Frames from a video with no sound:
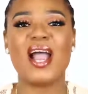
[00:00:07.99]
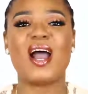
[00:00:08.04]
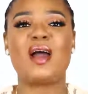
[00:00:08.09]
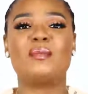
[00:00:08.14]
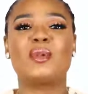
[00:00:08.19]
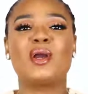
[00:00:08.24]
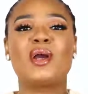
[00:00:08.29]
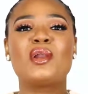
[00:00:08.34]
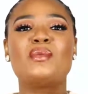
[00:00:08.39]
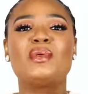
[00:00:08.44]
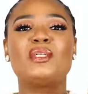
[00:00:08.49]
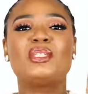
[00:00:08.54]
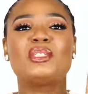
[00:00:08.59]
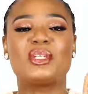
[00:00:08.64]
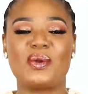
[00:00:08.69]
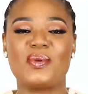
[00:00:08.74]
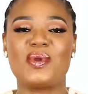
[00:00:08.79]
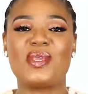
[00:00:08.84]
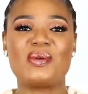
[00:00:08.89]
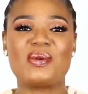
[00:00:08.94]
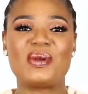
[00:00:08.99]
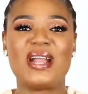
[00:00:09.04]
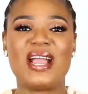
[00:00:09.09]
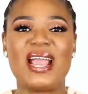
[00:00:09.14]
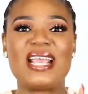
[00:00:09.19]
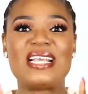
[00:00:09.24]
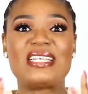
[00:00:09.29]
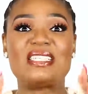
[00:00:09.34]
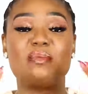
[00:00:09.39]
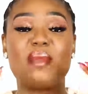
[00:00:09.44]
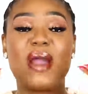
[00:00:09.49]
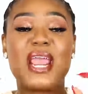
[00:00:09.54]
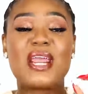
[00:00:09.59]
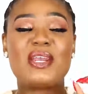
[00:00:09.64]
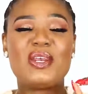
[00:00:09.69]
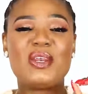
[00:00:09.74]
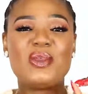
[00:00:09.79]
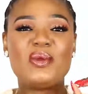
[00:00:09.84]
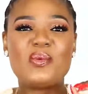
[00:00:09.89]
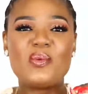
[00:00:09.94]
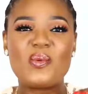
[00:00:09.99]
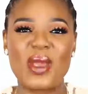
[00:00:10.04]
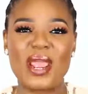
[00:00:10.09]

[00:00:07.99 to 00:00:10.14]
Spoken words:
I'm going to be showing you guys my new